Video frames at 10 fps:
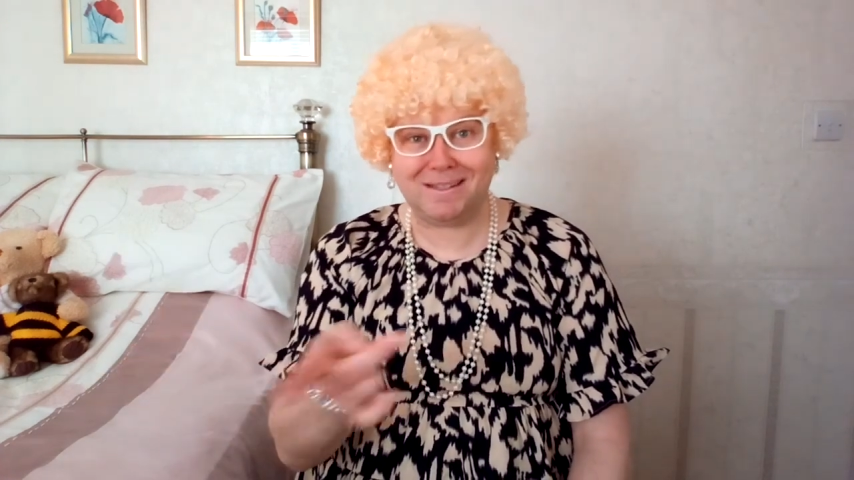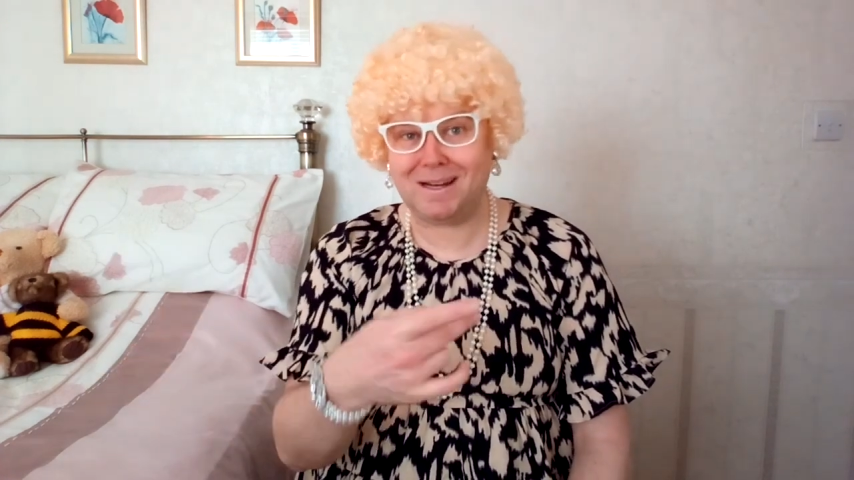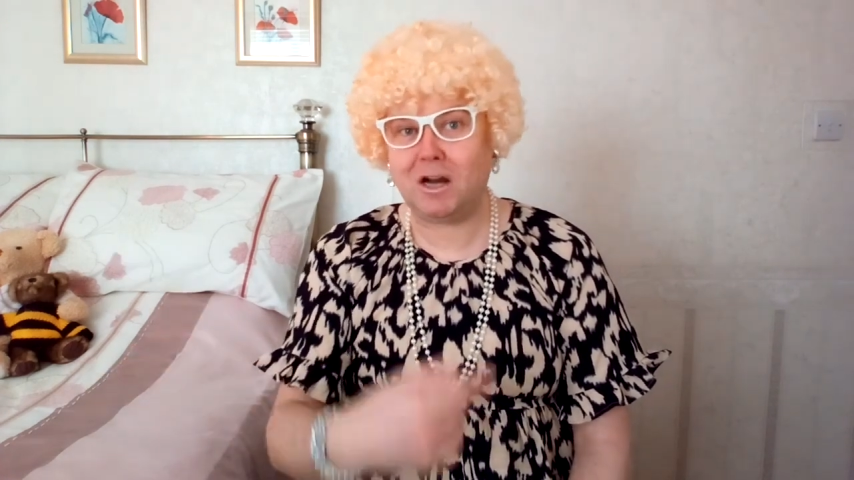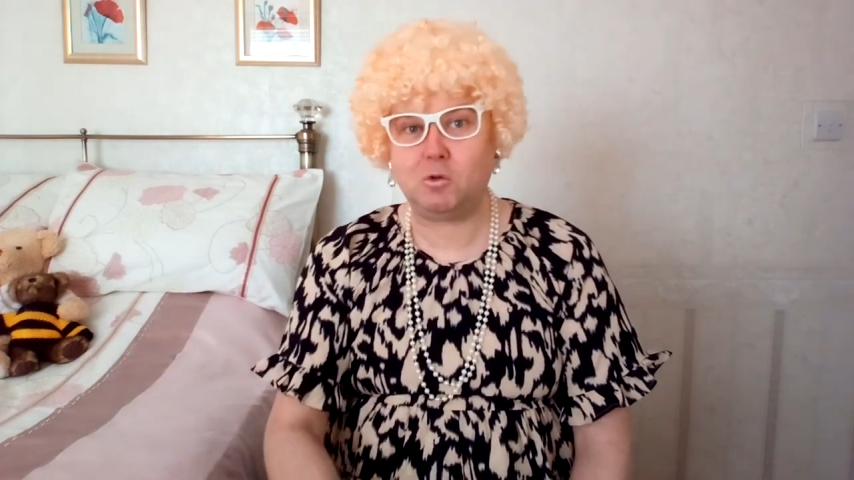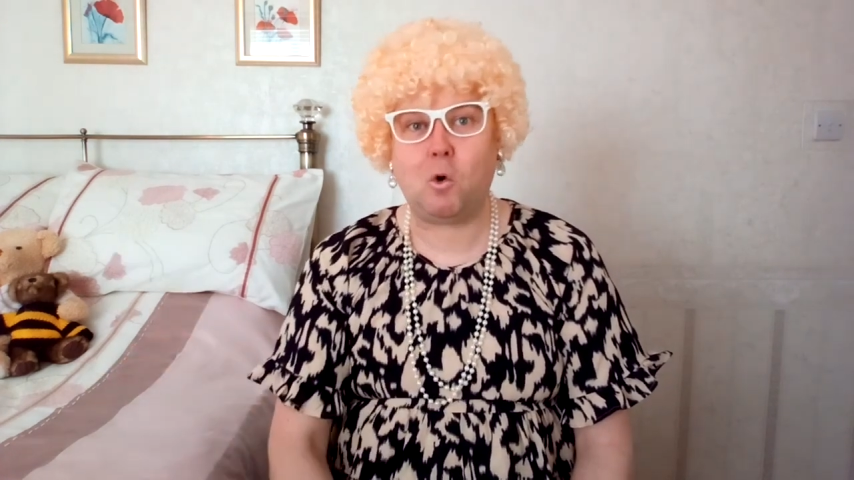
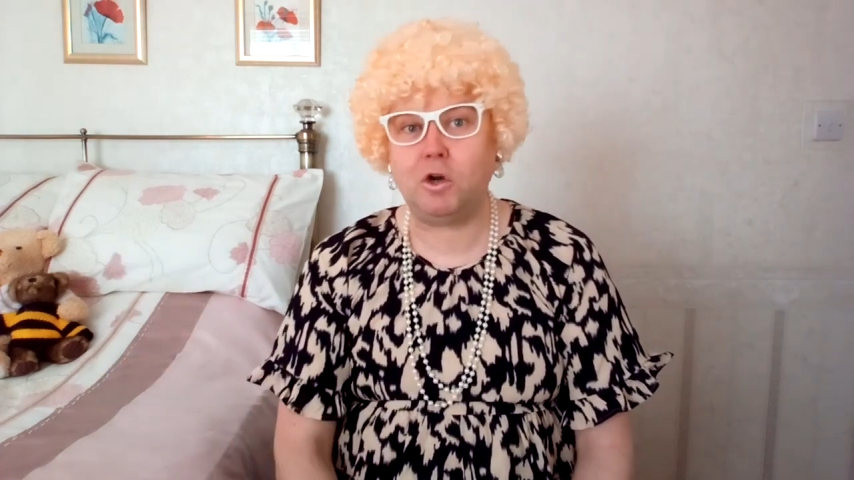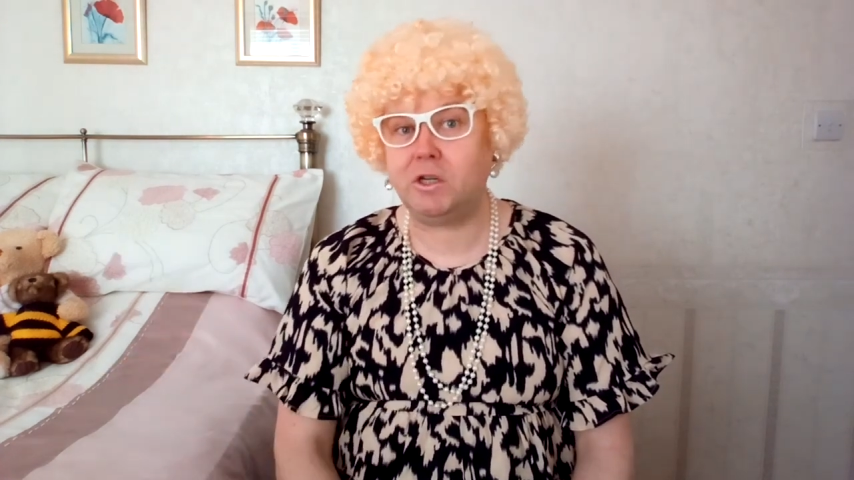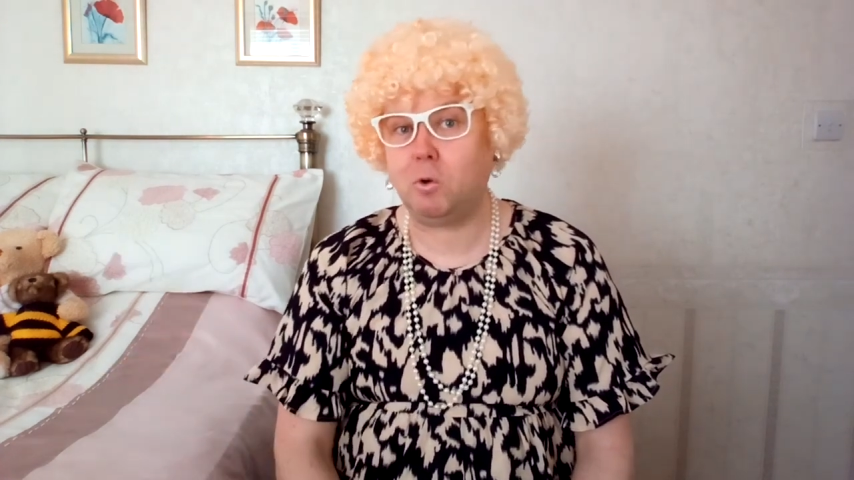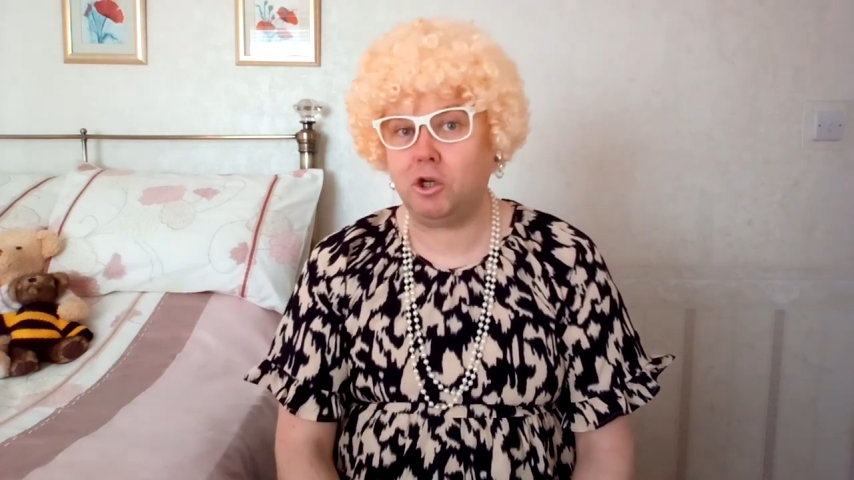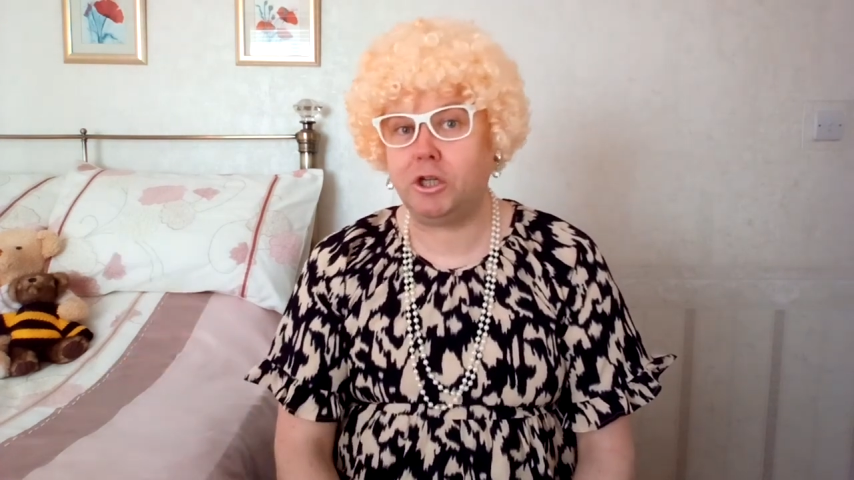starts walking
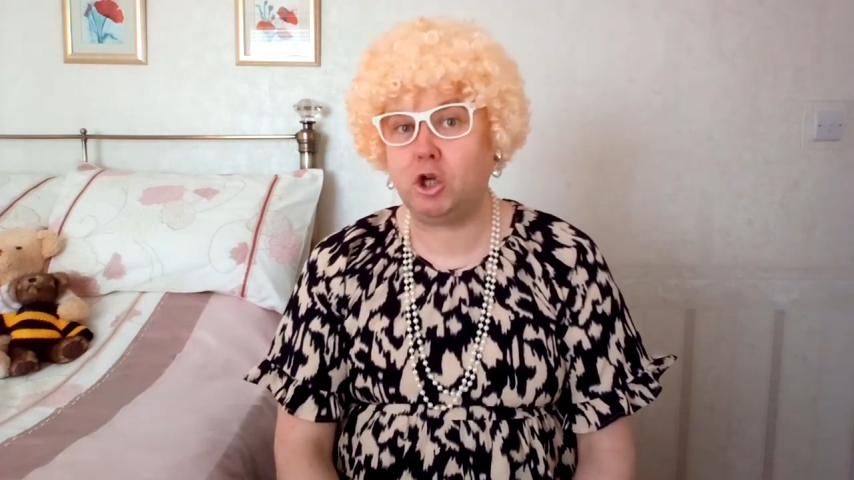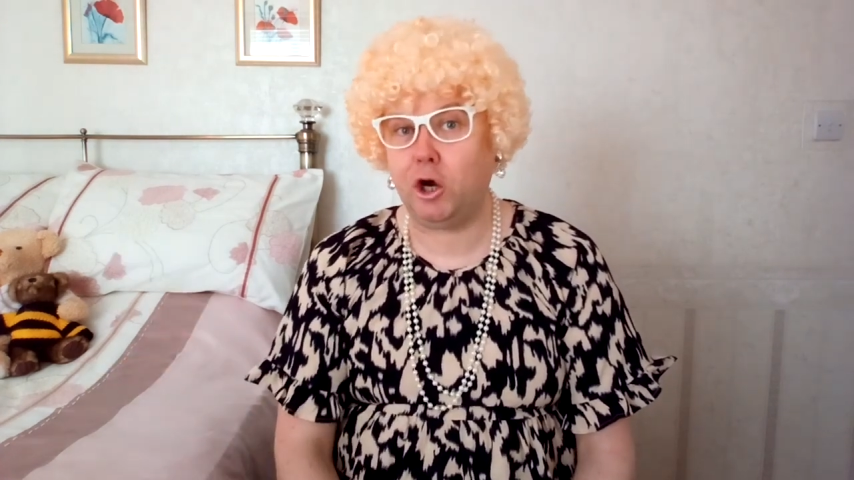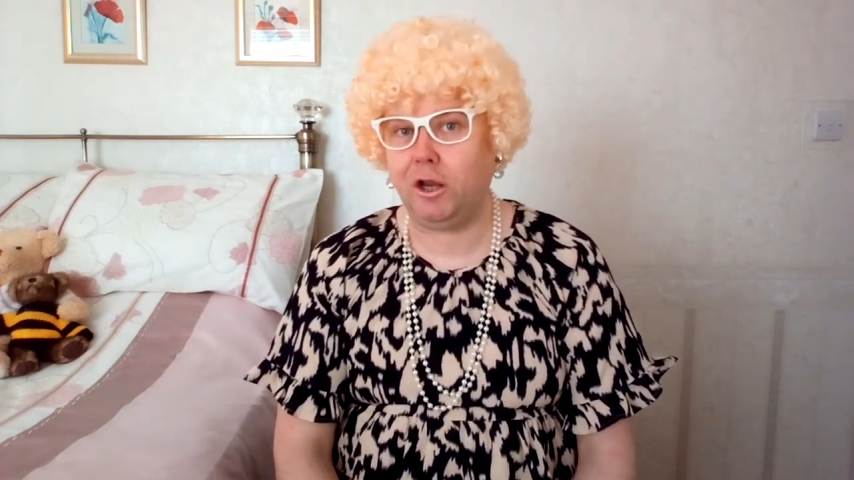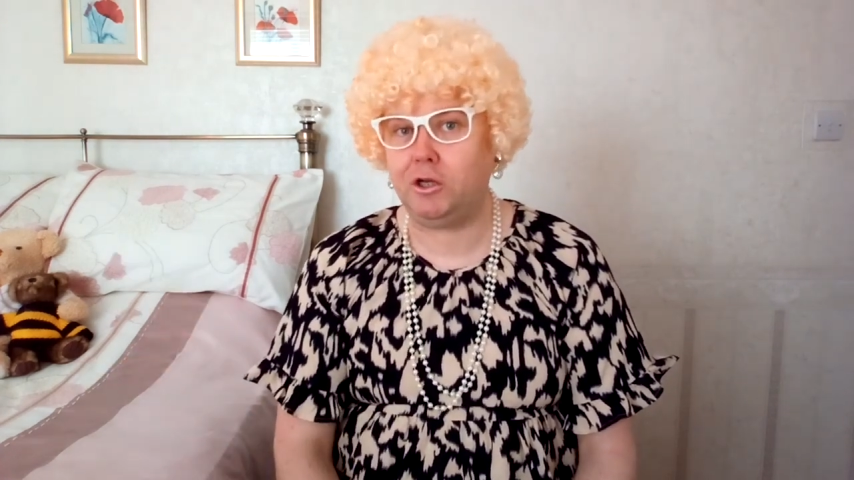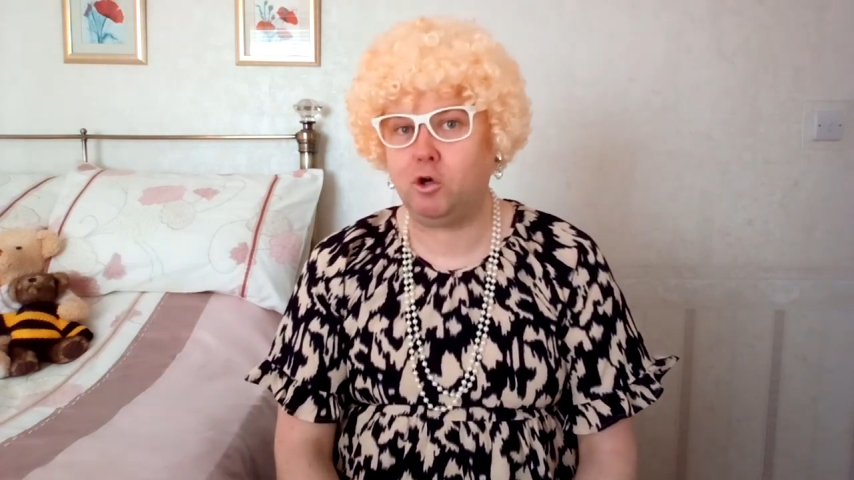towards the
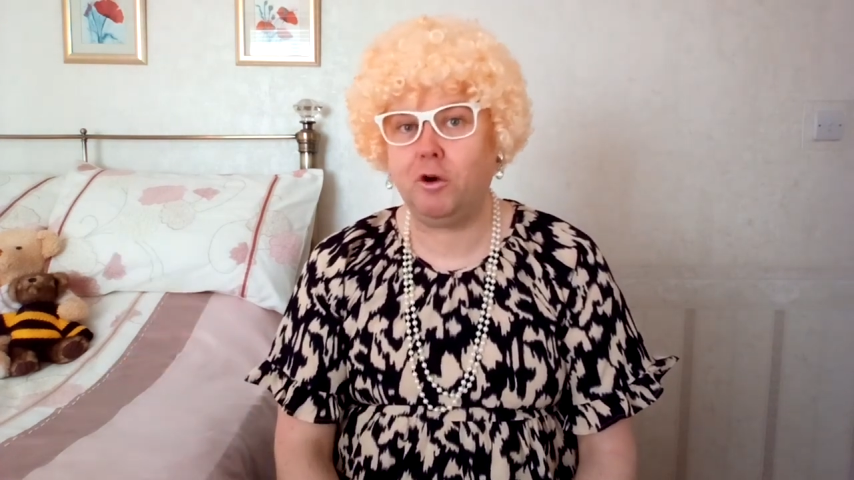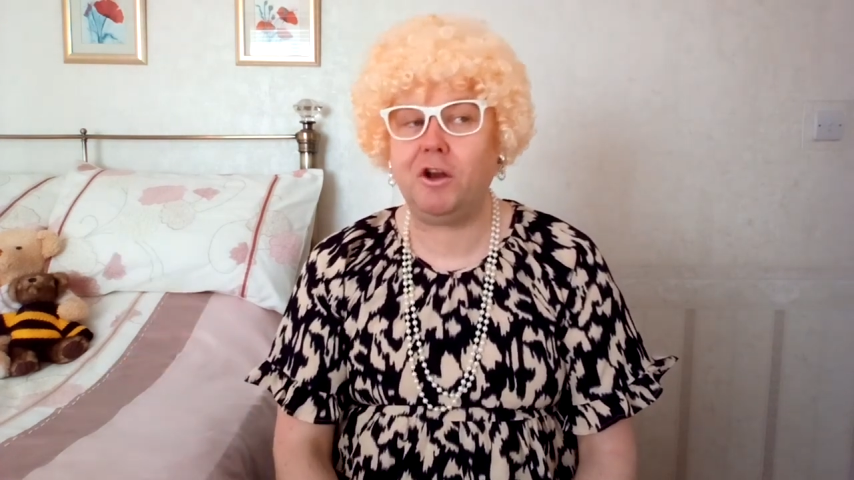toilet door.